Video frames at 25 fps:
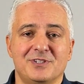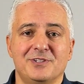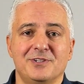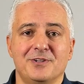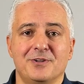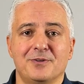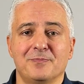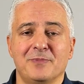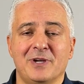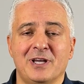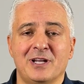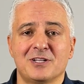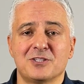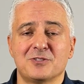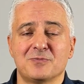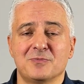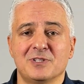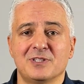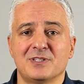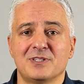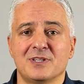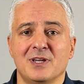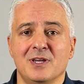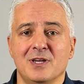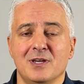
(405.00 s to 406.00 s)
senior
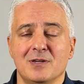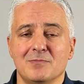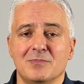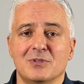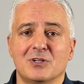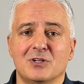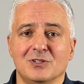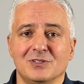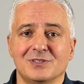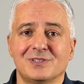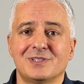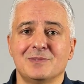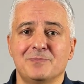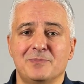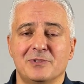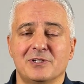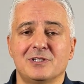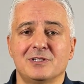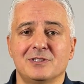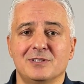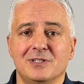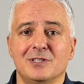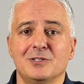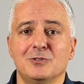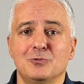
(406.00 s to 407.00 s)
management, because
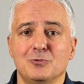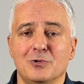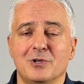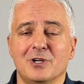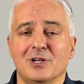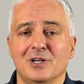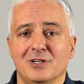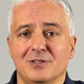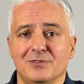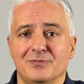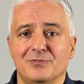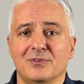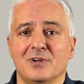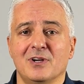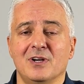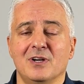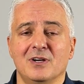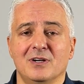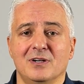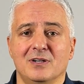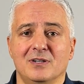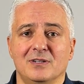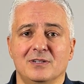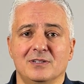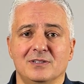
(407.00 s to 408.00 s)
typically they do have
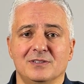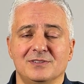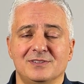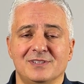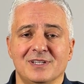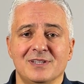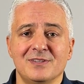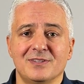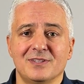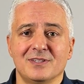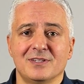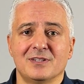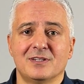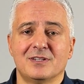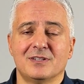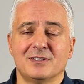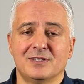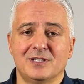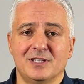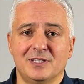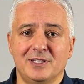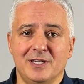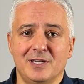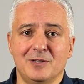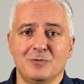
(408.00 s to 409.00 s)
something
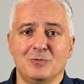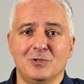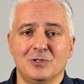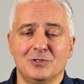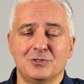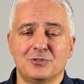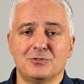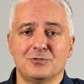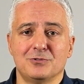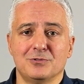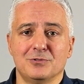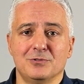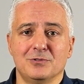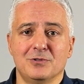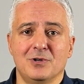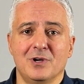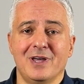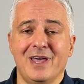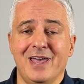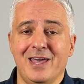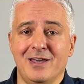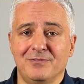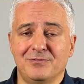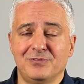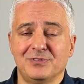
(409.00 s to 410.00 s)
that they want to
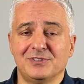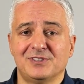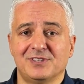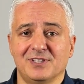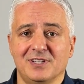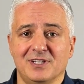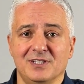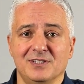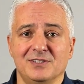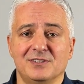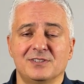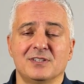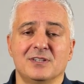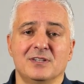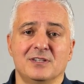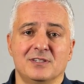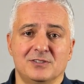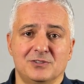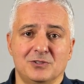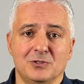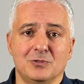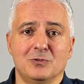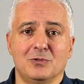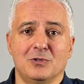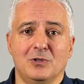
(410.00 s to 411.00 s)
emphasize.
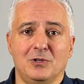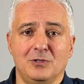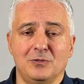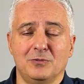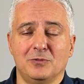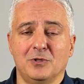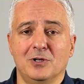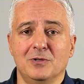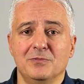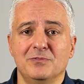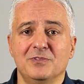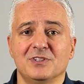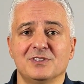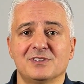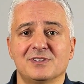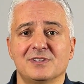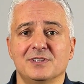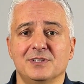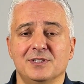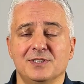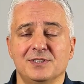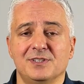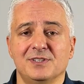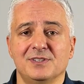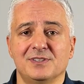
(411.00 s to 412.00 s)
So
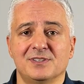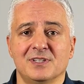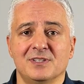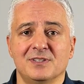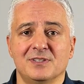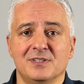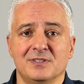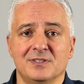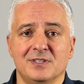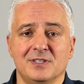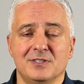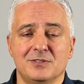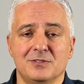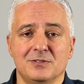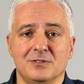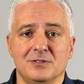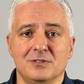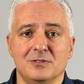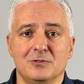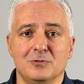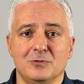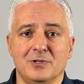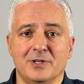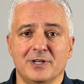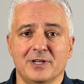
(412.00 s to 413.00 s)
obviously this is something that
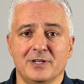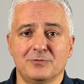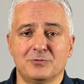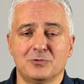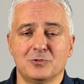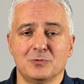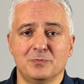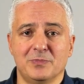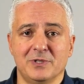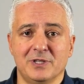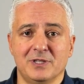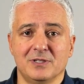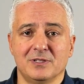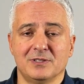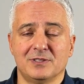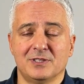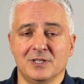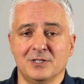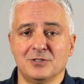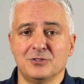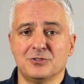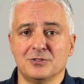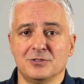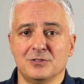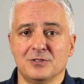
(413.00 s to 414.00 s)
you have to pay
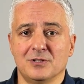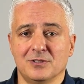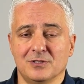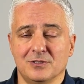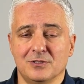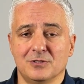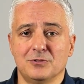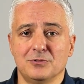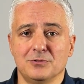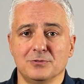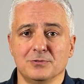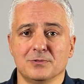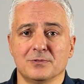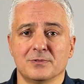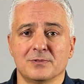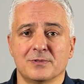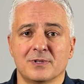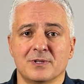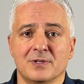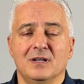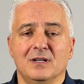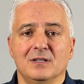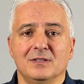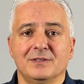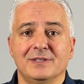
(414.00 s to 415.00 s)
attention to.
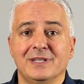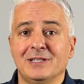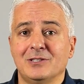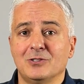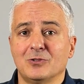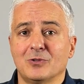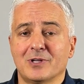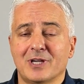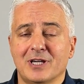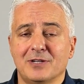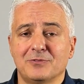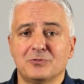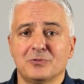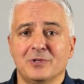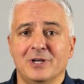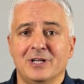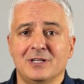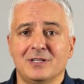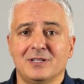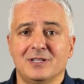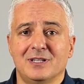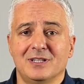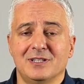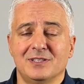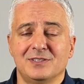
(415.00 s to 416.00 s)
Then you'll have to
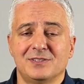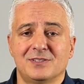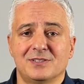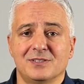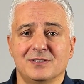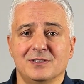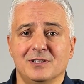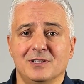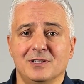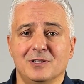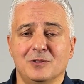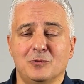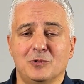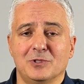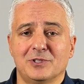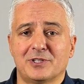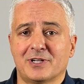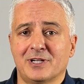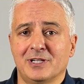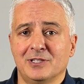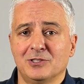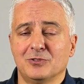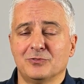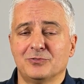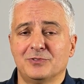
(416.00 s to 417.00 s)
analyze what
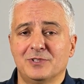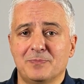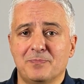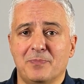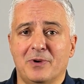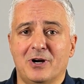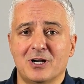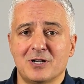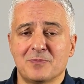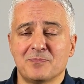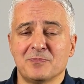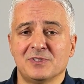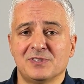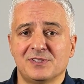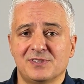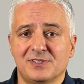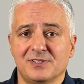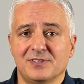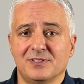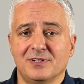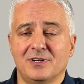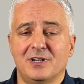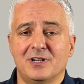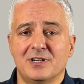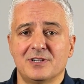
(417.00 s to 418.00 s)
kind of
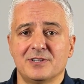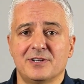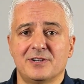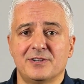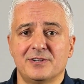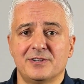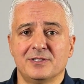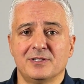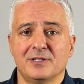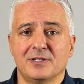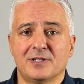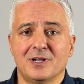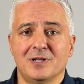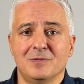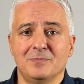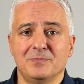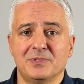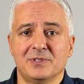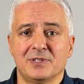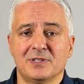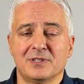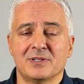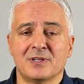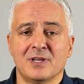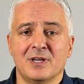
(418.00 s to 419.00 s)
departments are there in the
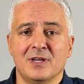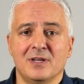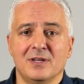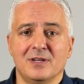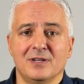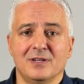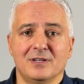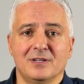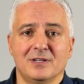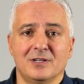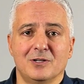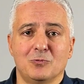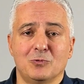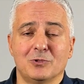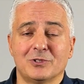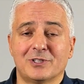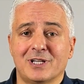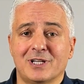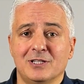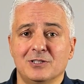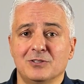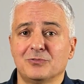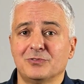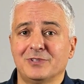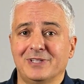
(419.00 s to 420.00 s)
company, what
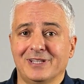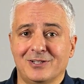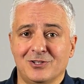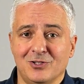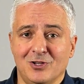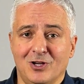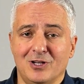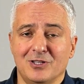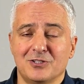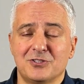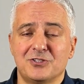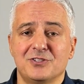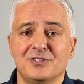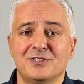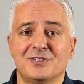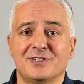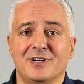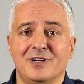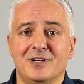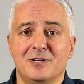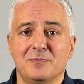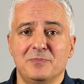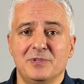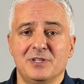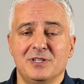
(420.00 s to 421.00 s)
kind of technologies
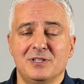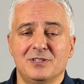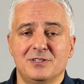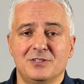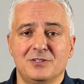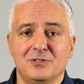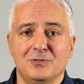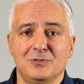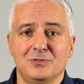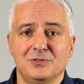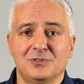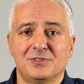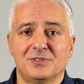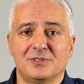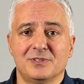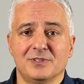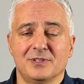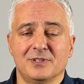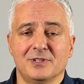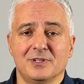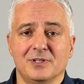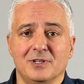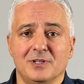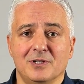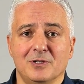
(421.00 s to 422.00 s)
are being used,
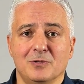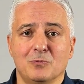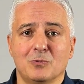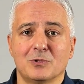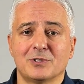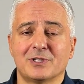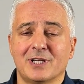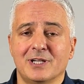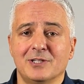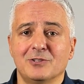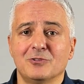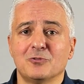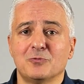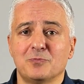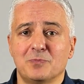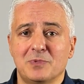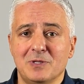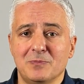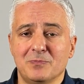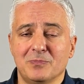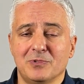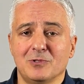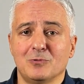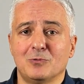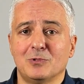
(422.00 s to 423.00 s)
what kind of
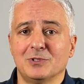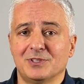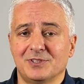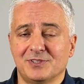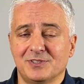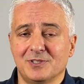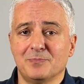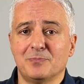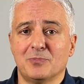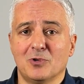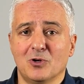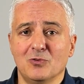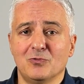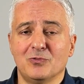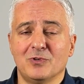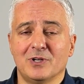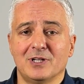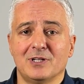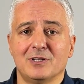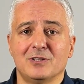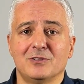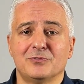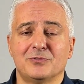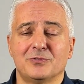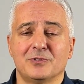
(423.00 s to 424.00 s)
people, what is the
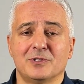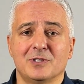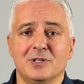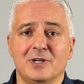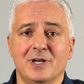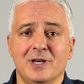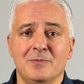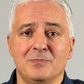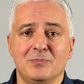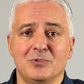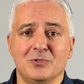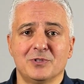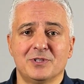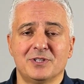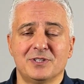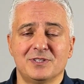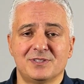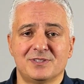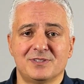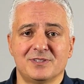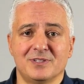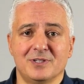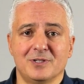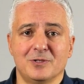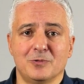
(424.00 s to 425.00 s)
profile of employees